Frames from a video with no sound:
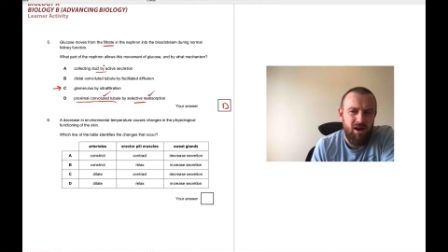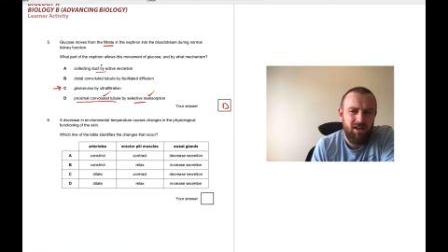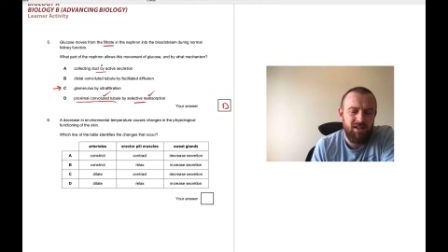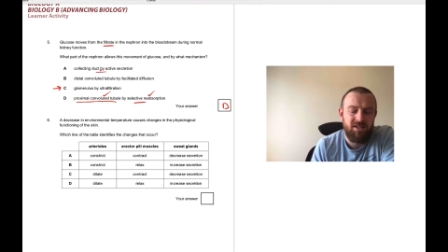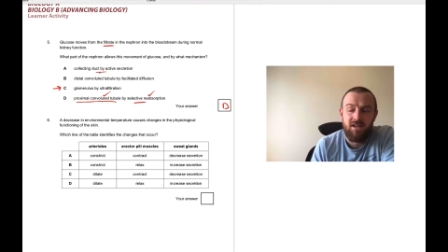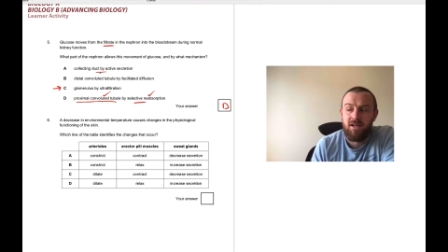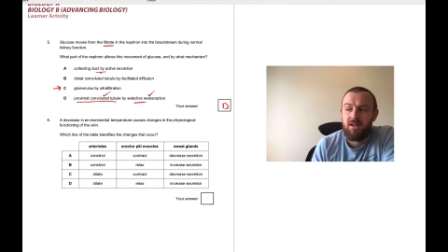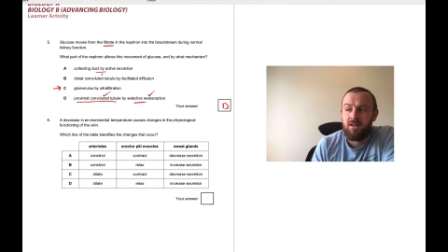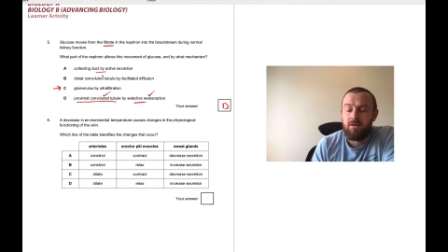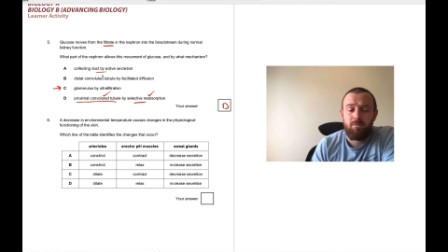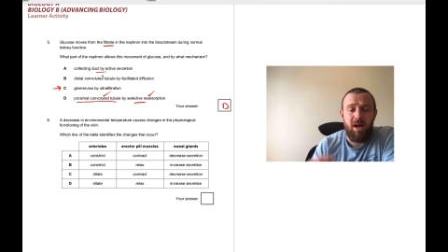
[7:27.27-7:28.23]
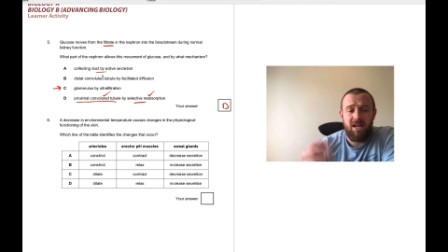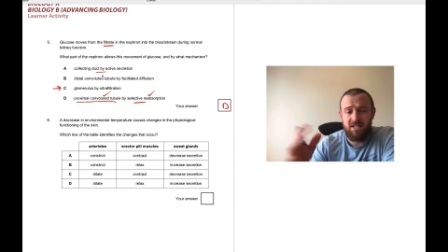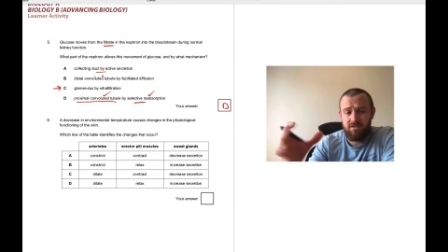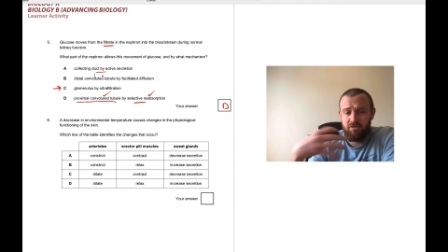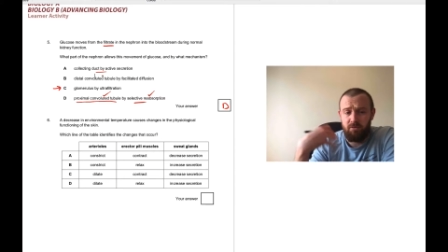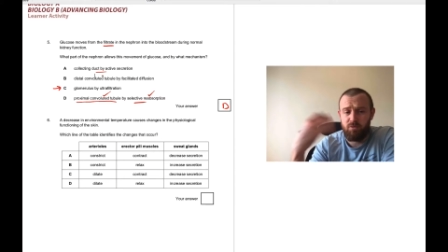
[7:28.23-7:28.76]
It's passive
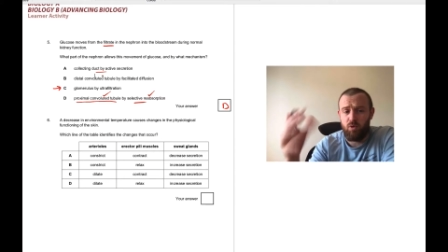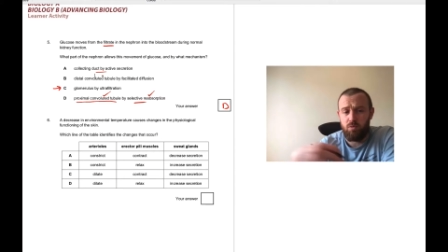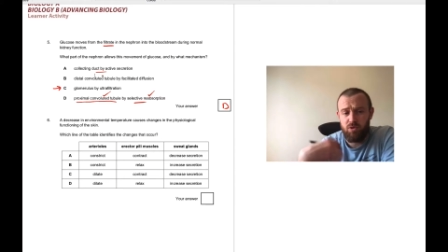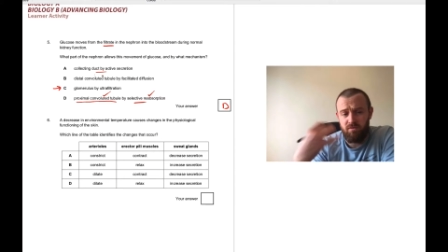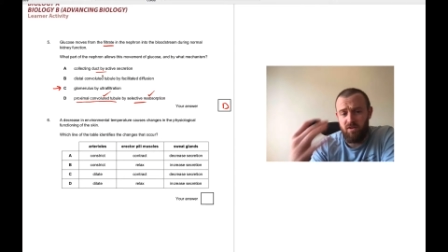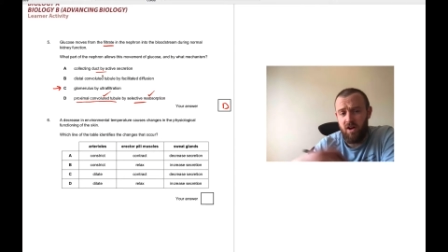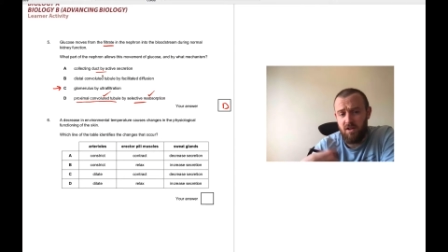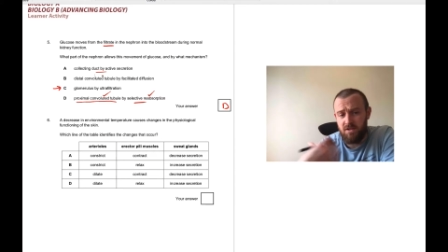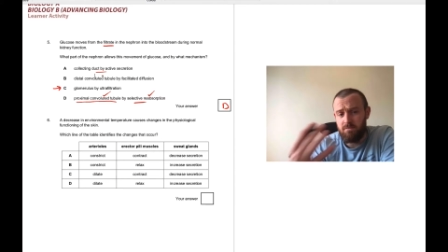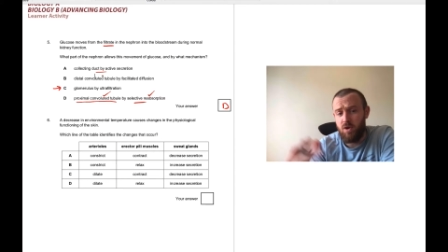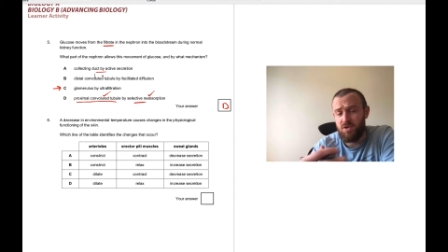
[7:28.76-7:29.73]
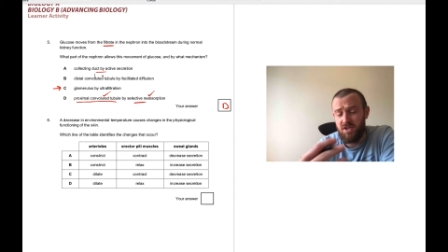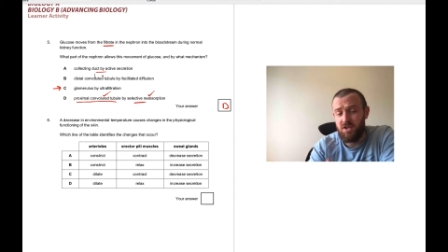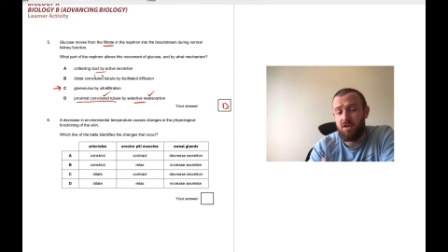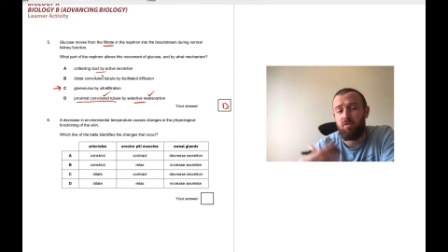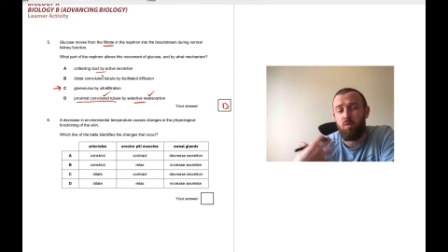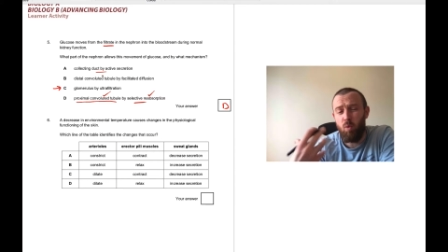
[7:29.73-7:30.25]
reabsorption via osmosis
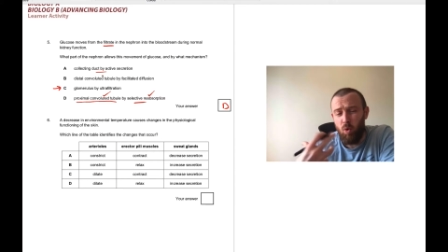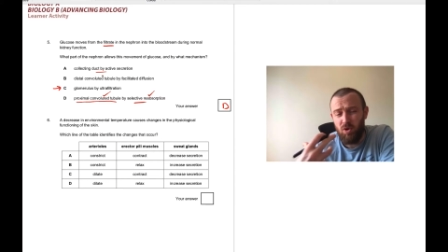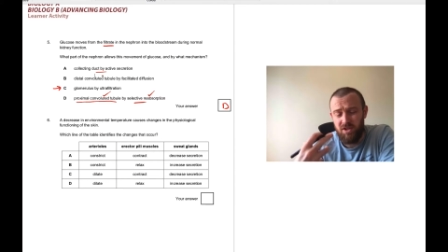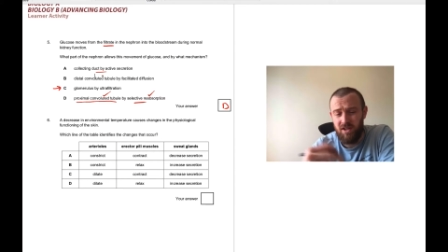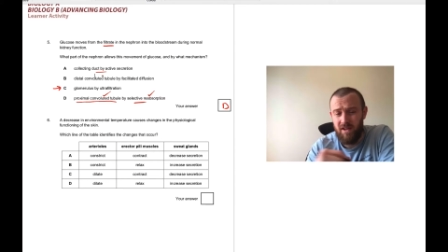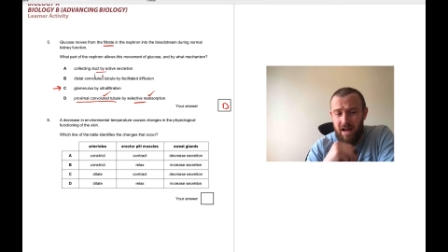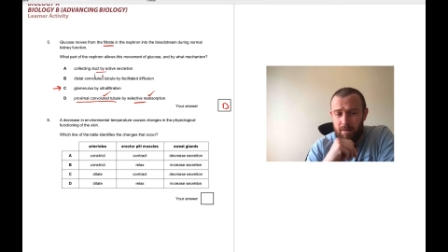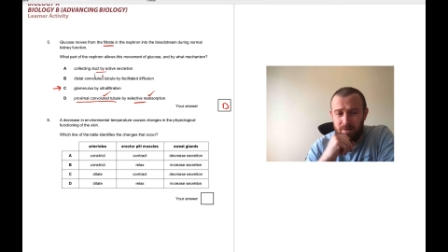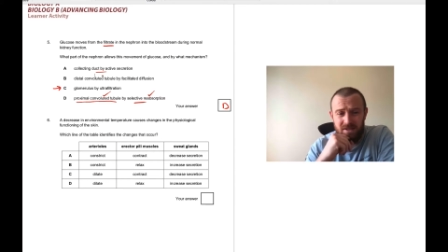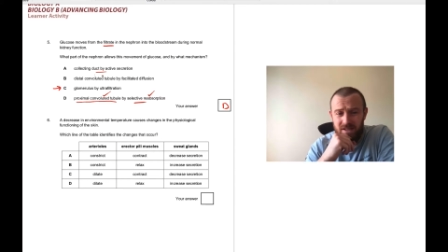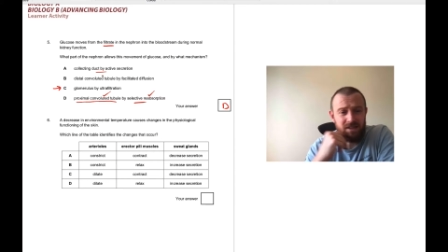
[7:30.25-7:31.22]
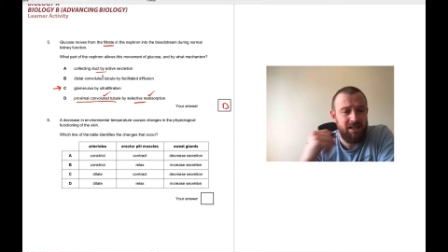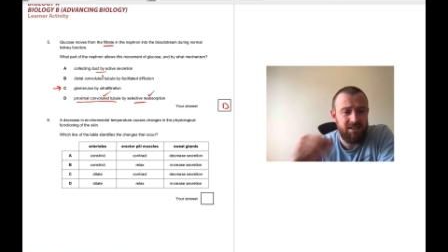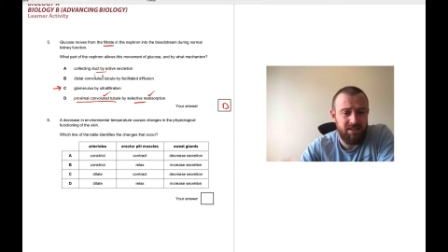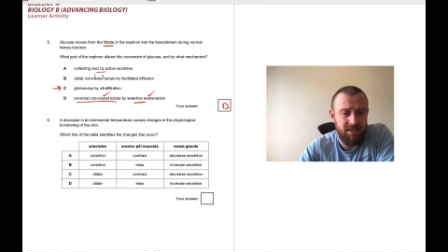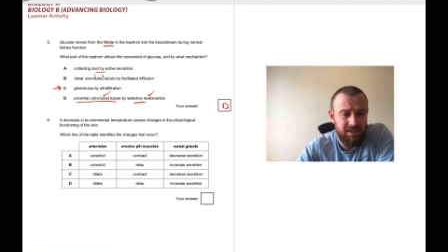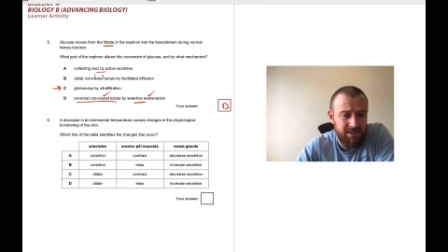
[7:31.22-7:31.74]
of water that happens in the
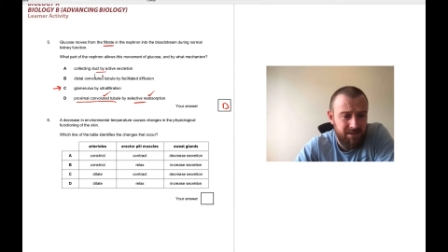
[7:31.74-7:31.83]
collecting duct.